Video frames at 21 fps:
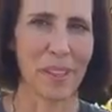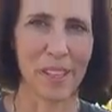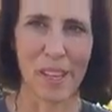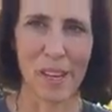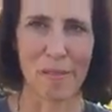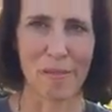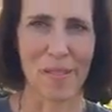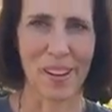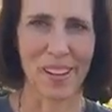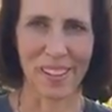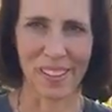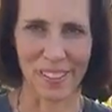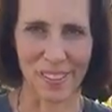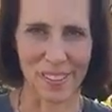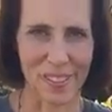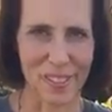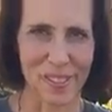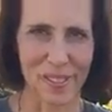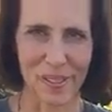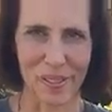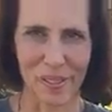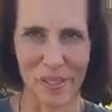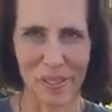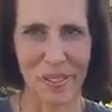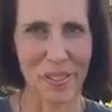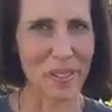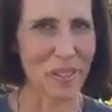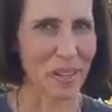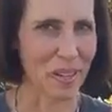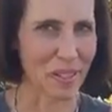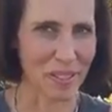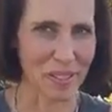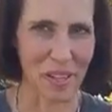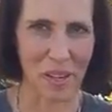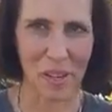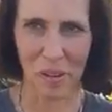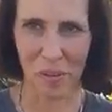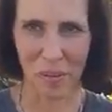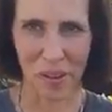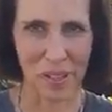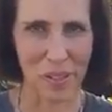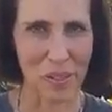get regular. So it's a
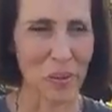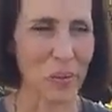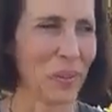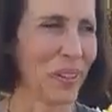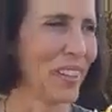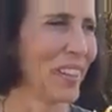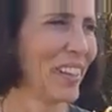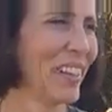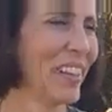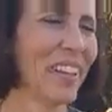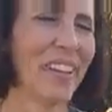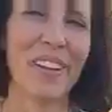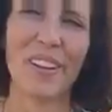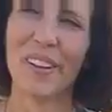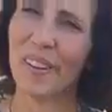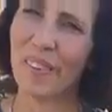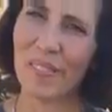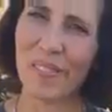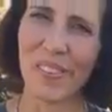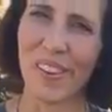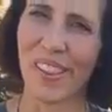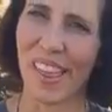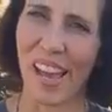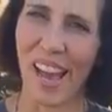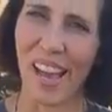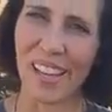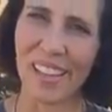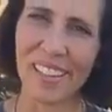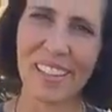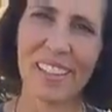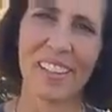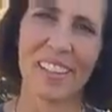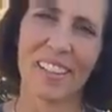great tool for that.